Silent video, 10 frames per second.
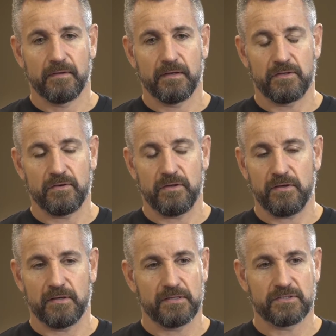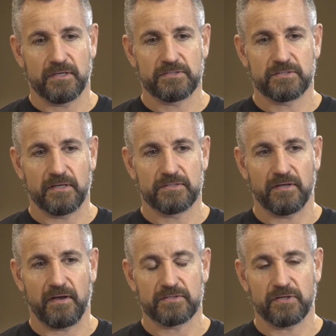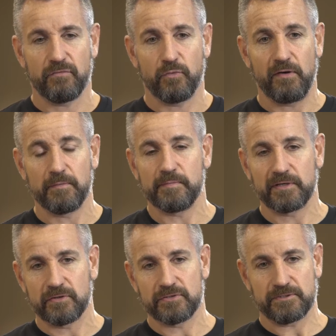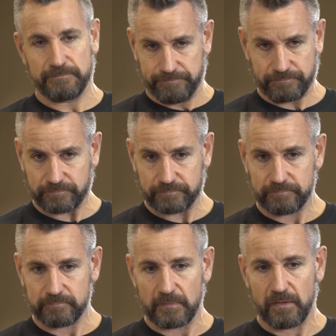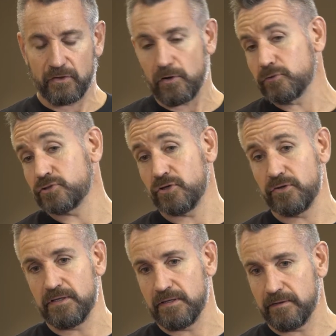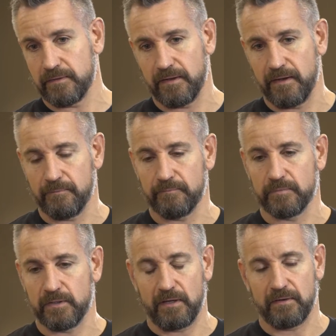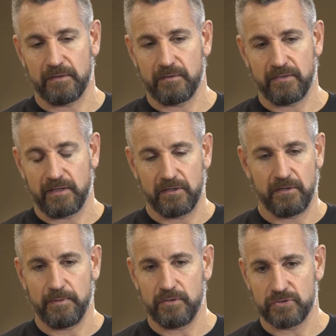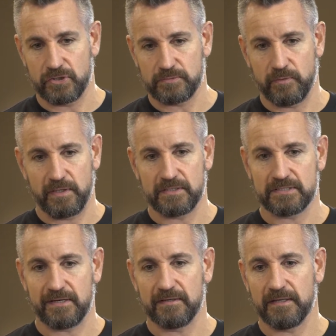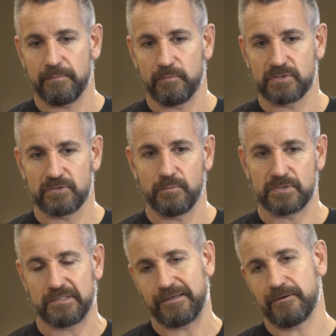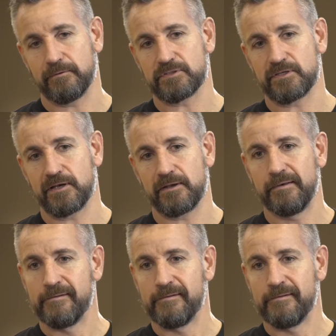It's overwhelming because the whole journey, I don't know about you, Josh, but when I signed up, it was almost like it was a